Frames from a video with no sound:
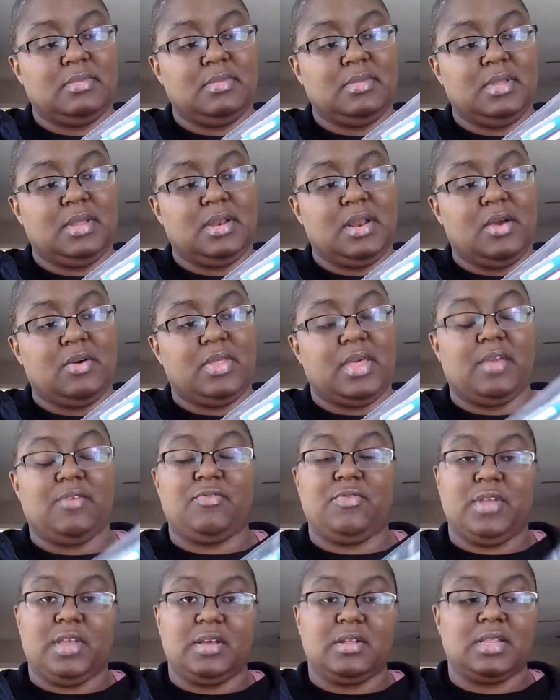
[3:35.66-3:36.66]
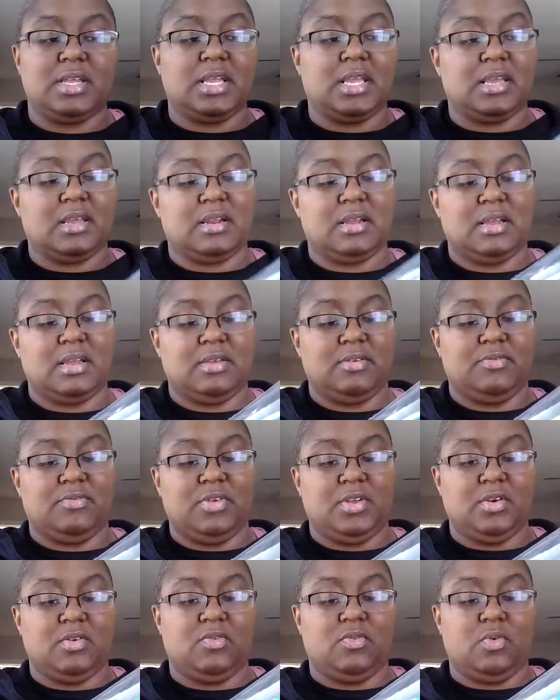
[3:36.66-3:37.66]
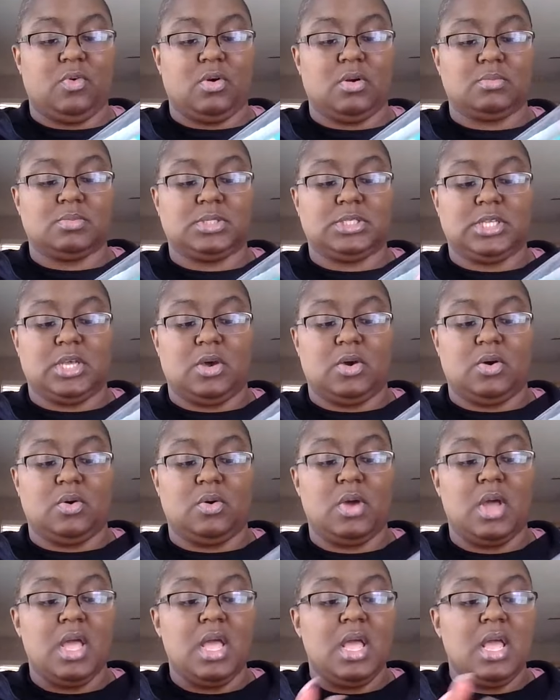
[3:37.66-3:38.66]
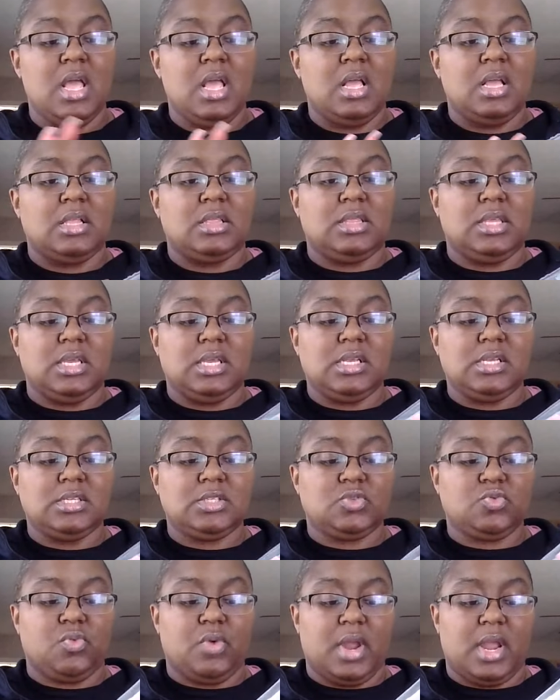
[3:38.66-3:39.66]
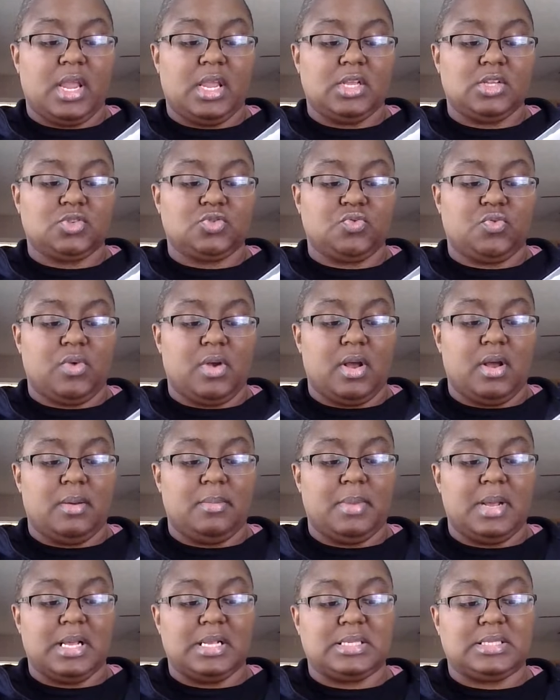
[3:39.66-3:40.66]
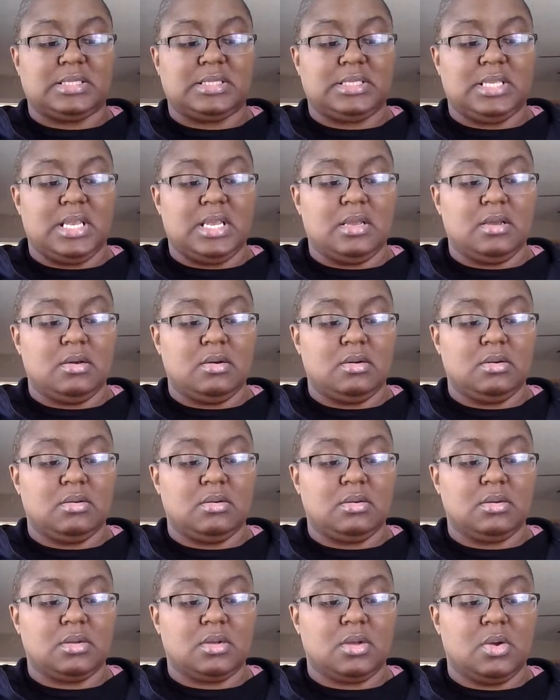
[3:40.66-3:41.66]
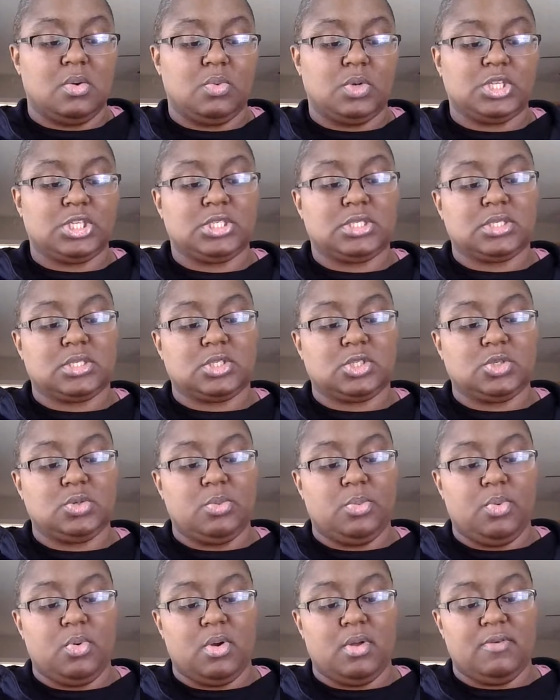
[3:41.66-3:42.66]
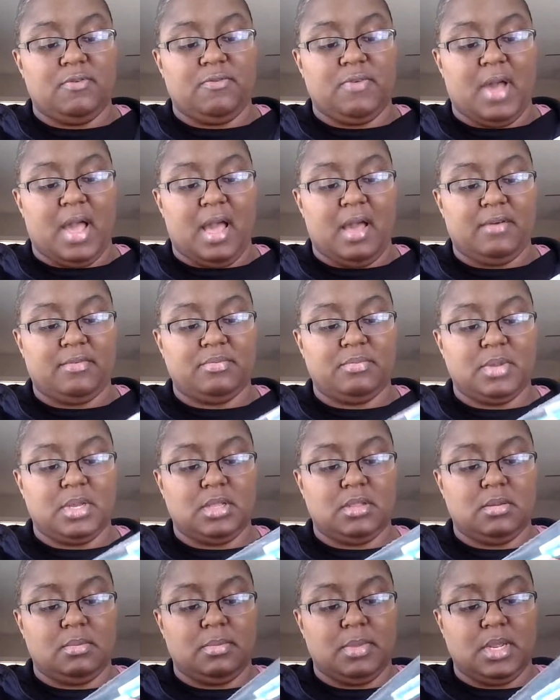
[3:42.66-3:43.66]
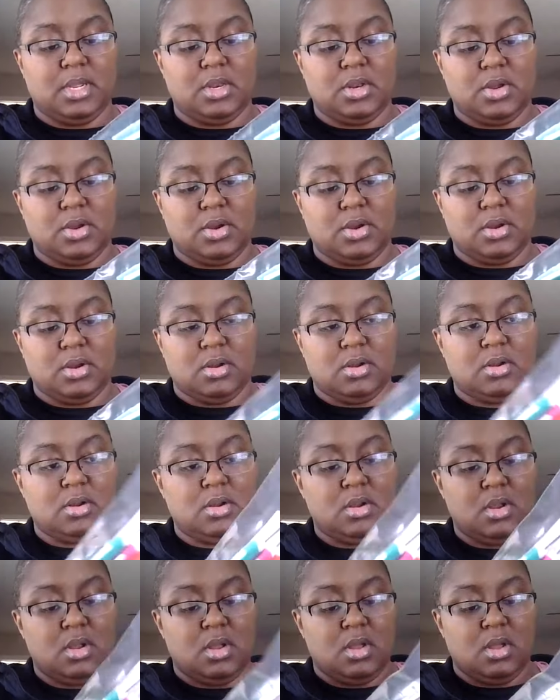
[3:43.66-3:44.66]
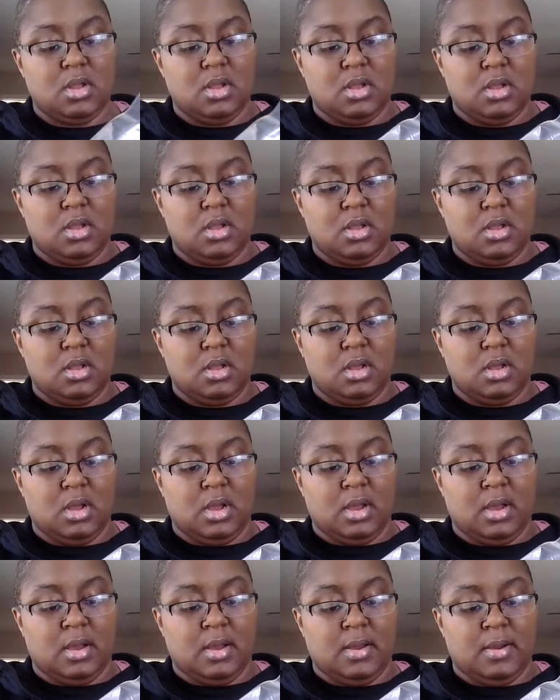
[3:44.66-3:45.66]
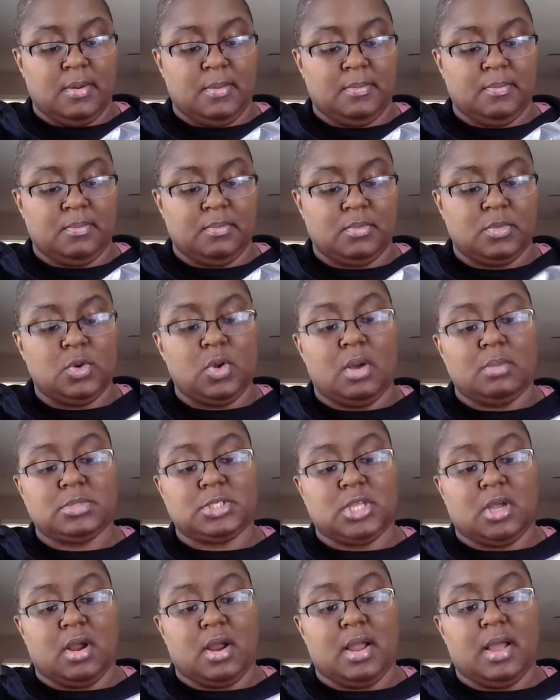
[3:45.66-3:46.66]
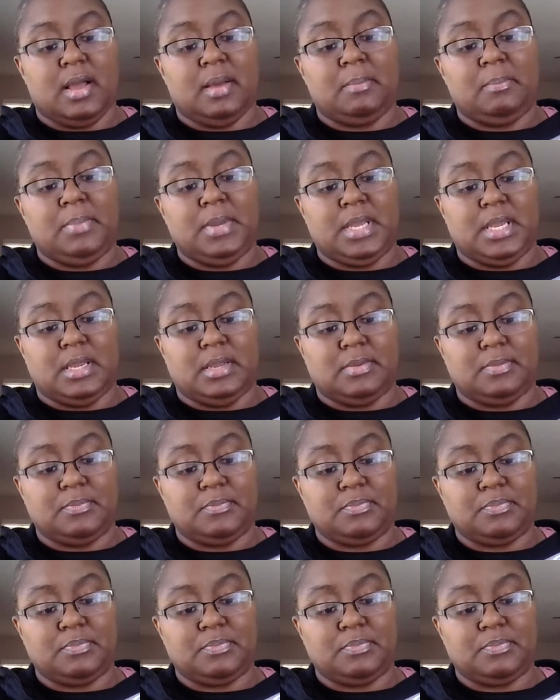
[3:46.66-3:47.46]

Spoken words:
you know, they feel and get a good feel for them. So these range from a C hook, which is a 2.5 millimeter. A B,